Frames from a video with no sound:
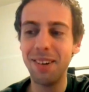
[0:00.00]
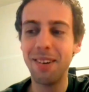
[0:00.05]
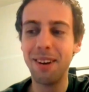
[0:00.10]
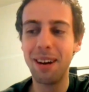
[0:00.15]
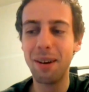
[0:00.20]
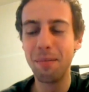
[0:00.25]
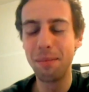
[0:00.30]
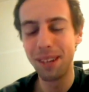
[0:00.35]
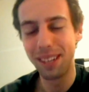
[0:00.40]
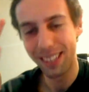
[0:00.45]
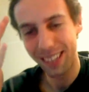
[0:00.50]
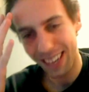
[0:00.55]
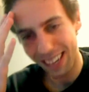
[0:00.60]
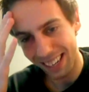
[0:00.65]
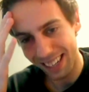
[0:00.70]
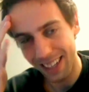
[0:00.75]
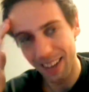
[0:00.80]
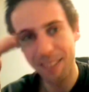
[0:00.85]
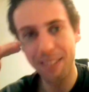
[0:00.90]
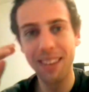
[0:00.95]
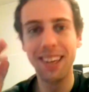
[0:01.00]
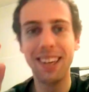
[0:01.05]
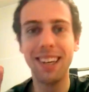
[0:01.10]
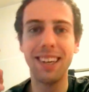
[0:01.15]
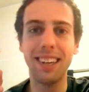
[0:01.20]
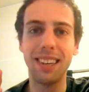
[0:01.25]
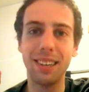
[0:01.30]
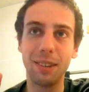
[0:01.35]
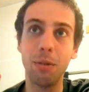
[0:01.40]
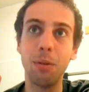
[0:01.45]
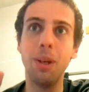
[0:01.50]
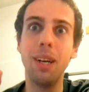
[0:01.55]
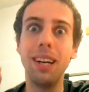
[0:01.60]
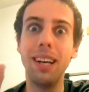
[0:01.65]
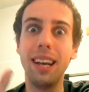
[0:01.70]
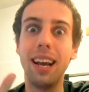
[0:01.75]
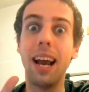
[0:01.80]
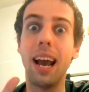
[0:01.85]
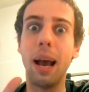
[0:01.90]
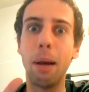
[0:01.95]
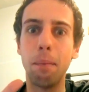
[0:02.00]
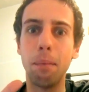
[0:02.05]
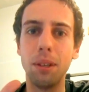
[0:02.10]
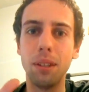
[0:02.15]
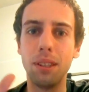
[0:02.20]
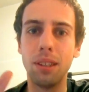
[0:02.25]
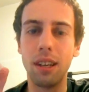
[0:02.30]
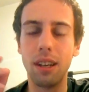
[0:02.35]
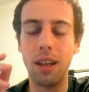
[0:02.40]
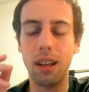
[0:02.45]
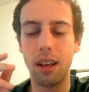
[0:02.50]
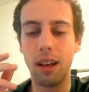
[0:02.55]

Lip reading: what I mean, like, nothing really happened,